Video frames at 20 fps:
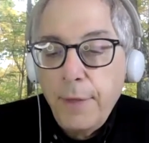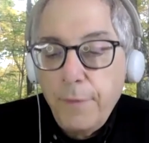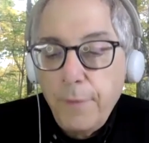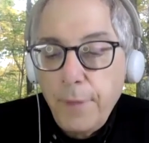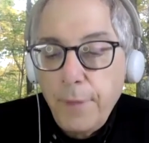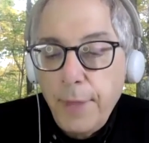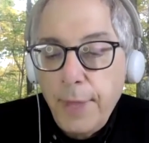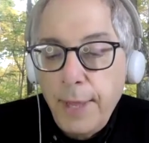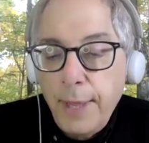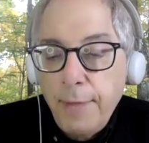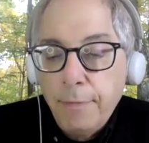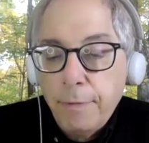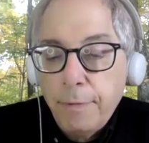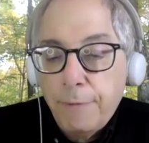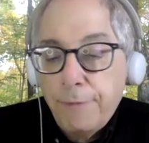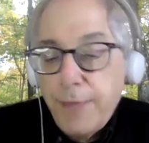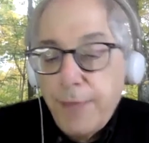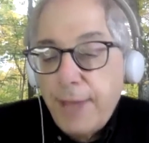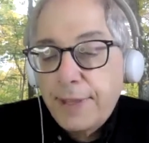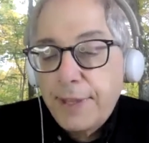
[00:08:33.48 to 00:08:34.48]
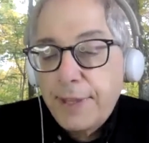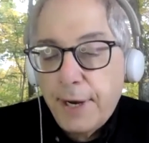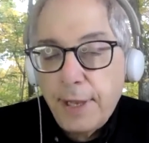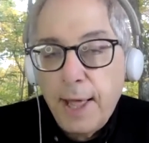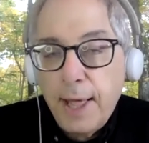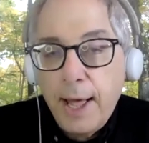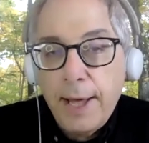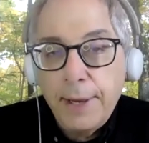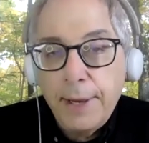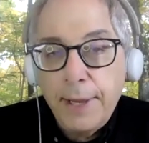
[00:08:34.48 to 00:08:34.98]
he reflected a
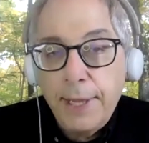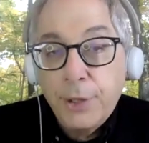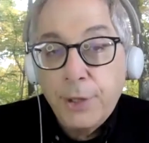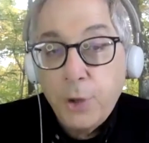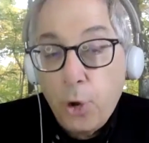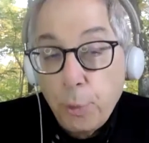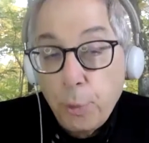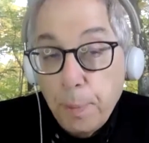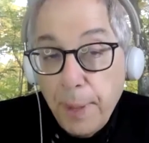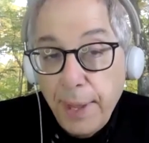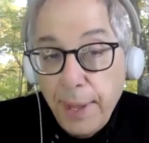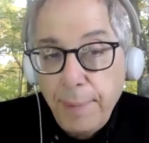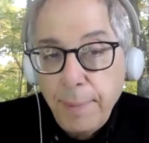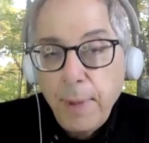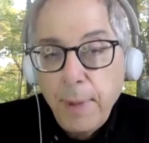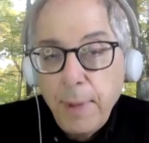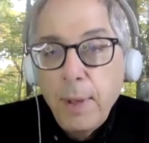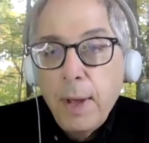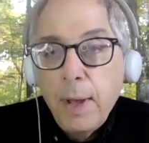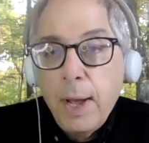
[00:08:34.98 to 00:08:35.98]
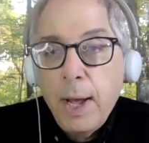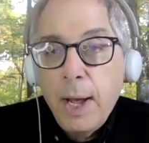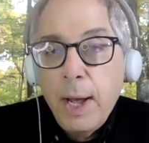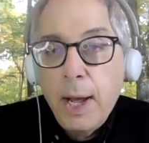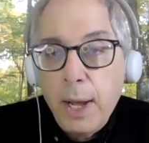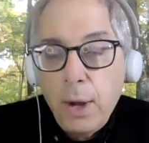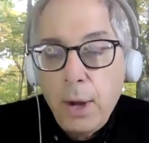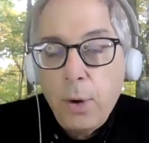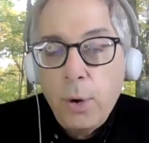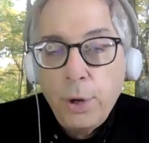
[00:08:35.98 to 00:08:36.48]
lot, he told me,
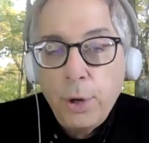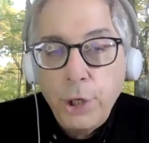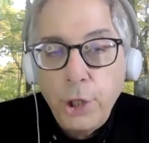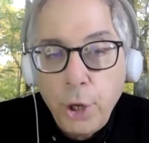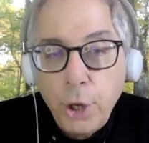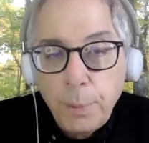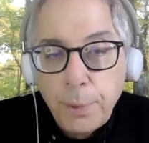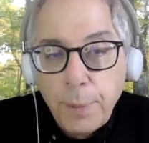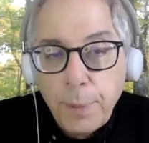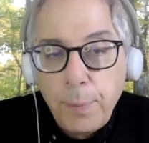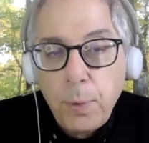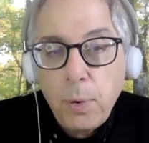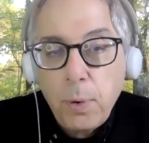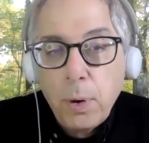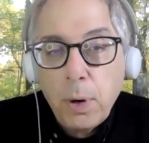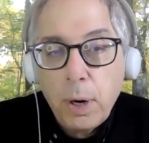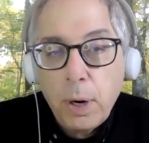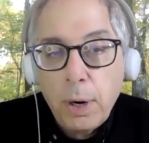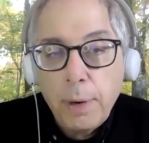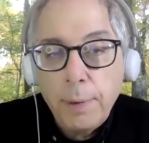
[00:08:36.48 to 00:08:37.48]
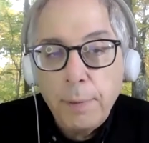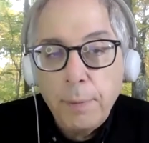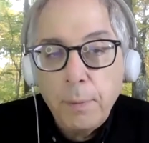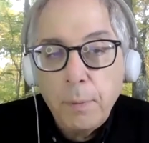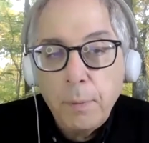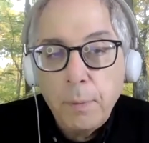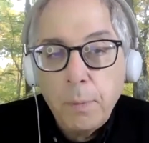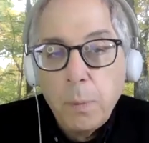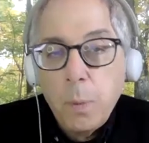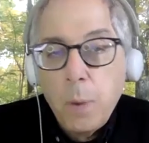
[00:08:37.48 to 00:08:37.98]
uh, on Yom Kippur and
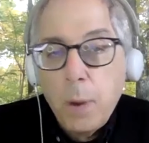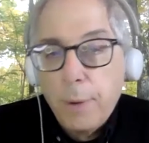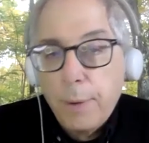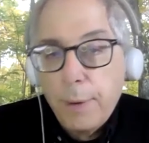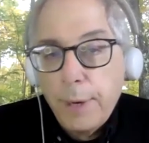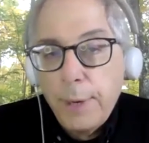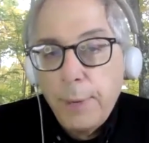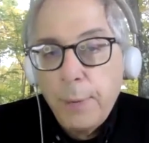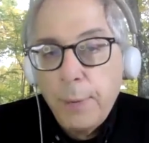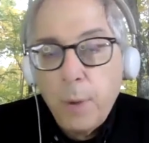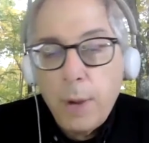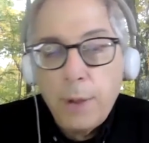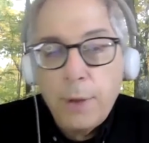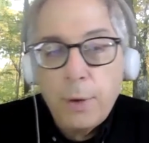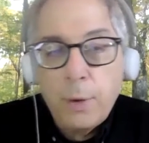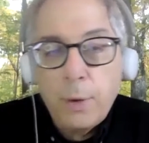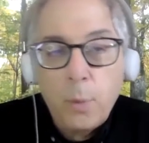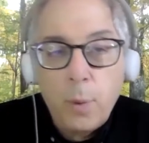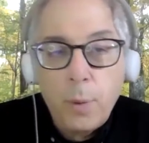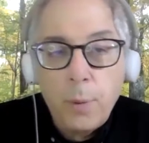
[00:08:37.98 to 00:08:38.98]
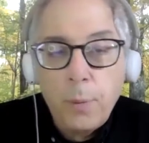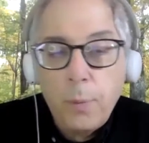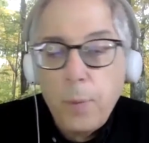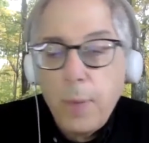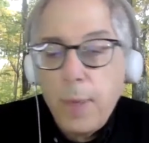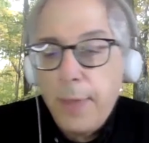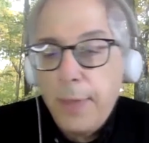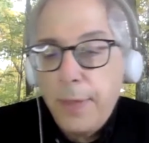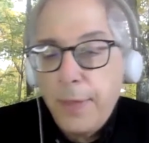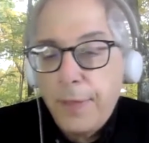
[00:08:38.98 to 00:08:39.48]
worried whether what,
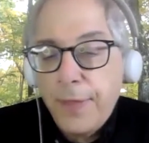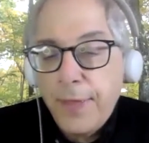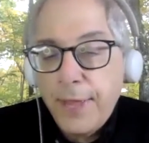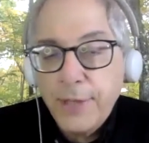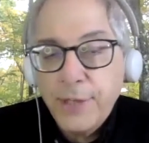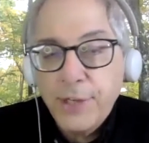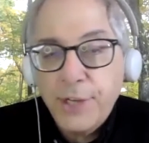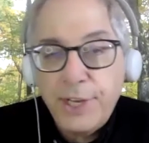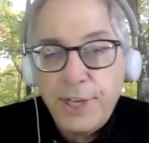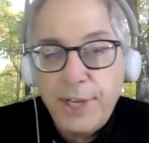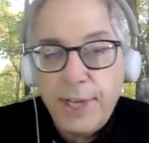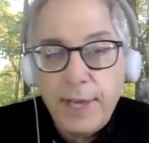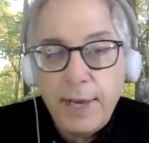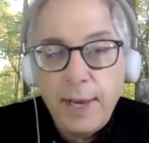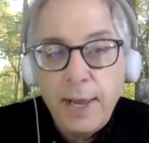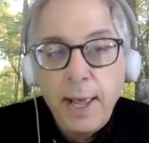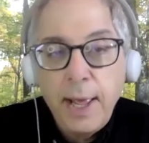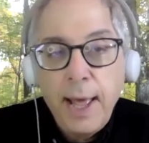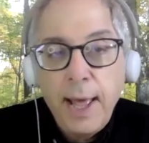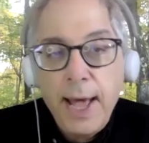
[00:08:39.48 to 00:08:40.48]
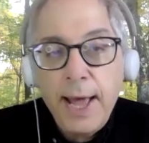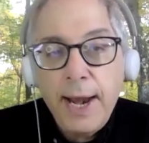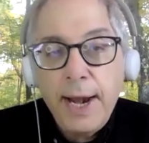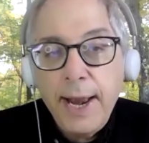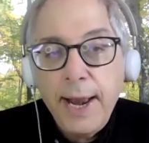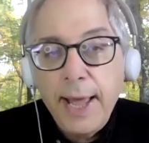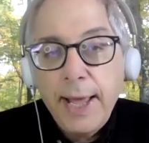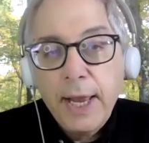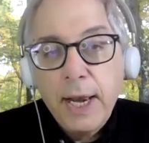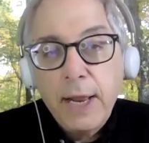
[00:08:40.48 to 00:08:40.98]
the things he did had a
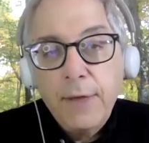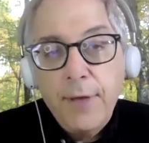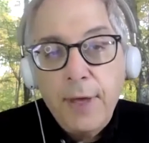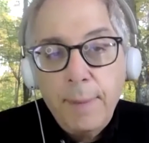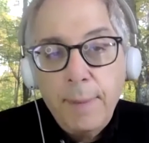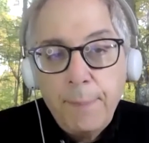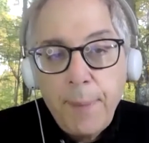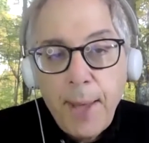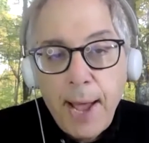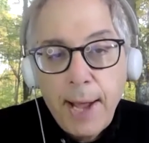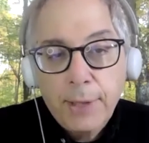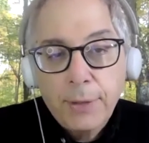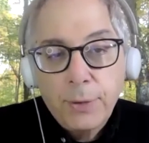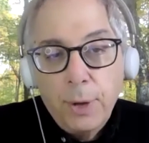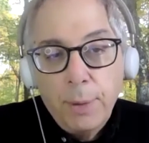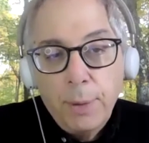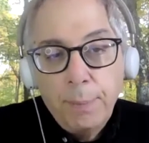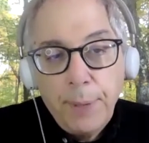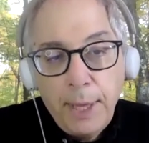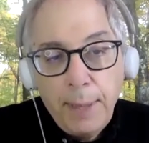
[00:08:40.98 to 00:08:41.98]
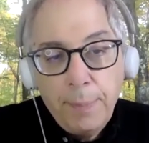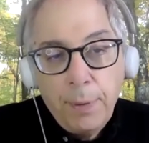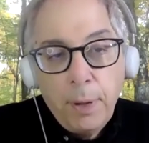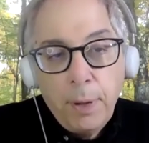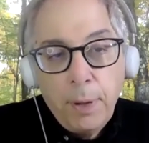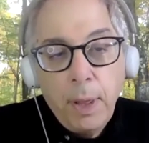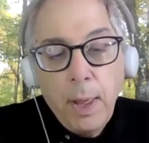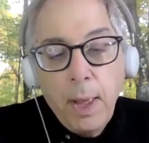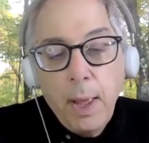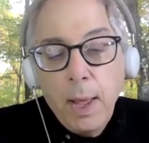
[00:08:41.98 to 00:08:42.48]
negative impact on
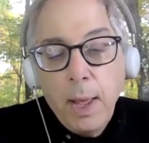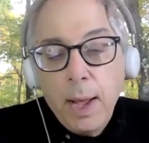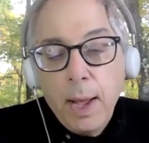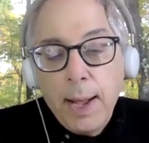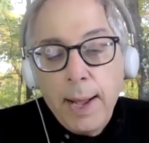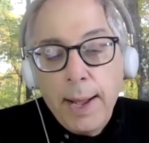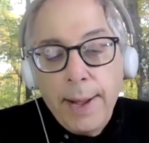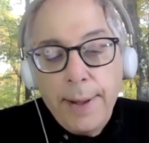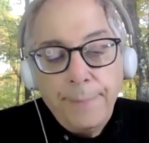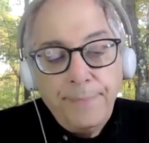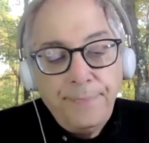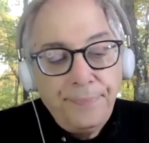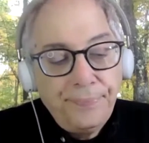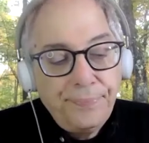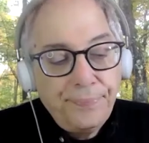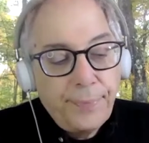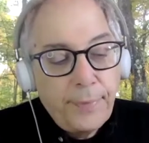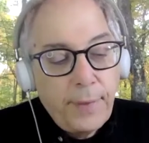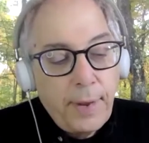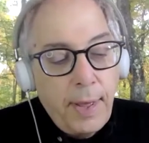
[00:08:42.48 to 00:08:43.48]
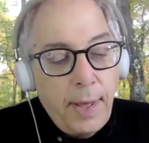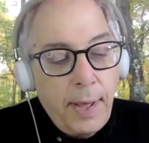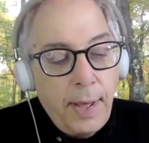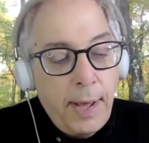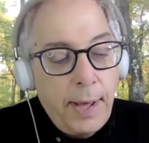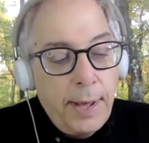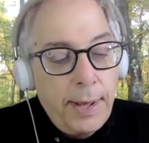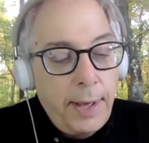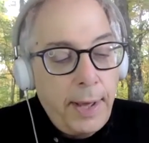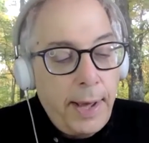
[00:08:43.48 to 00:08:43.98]
people. Um,
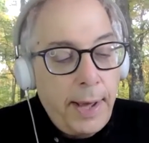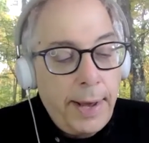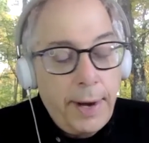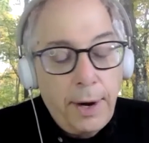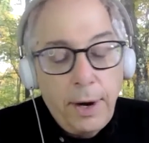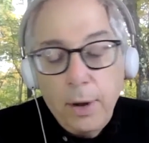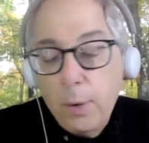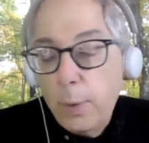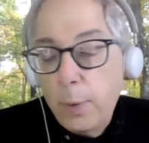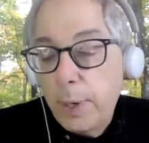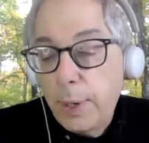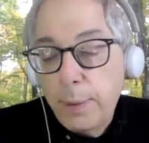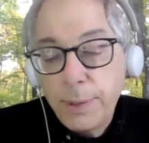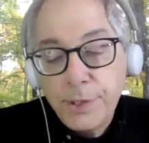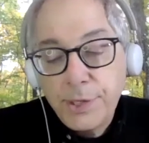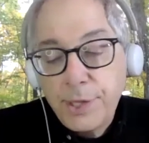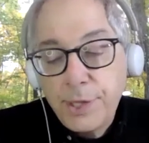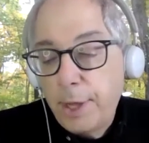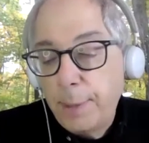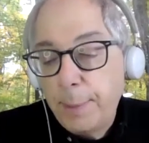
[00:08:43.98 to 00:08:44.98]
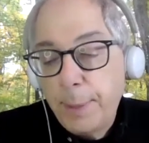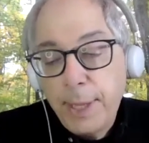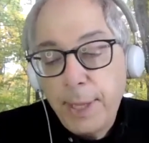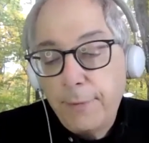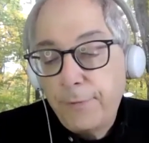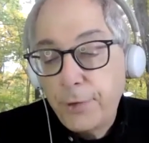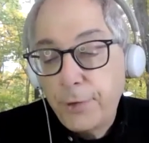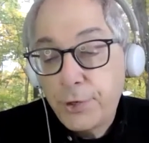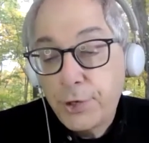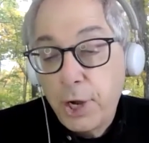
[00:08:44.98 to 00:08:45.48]
I, I don't know whether he was telling me
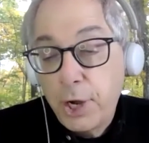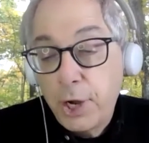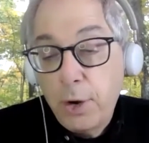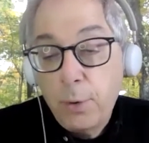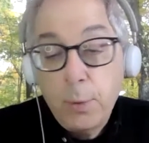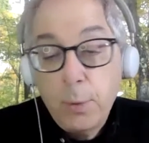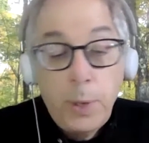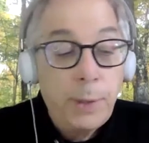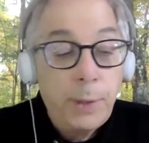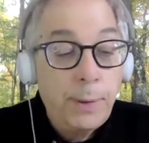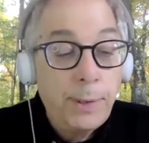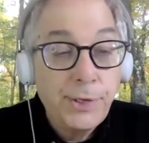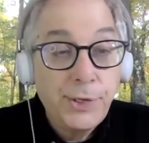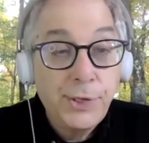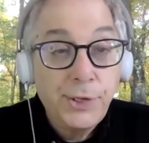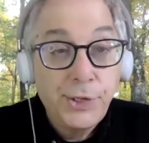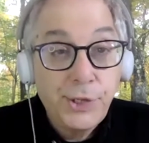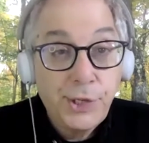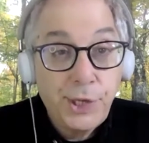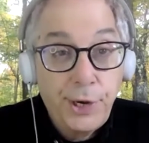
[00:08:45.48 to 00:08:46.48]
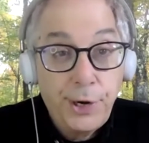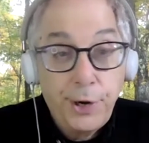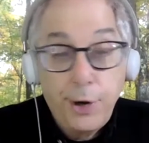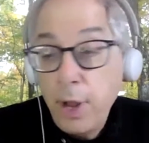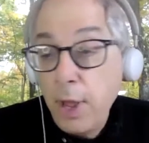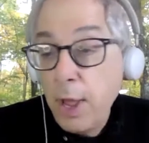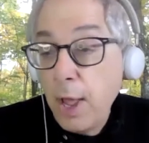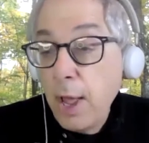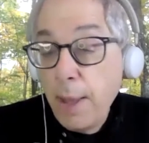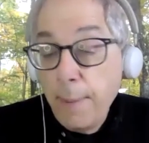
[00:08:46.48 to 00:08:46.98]
that for show, whether it was sincere,
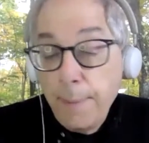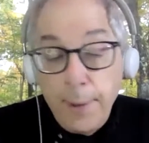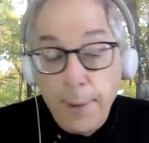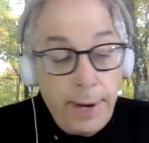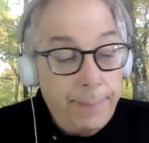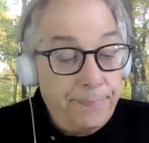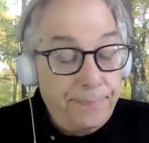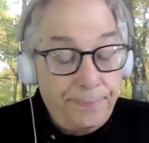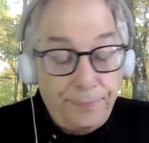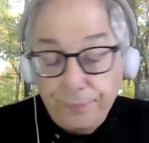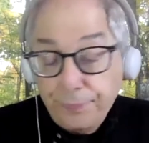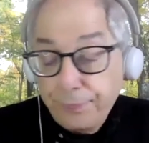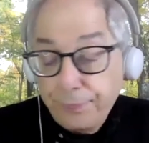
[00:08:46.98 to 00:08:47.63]
but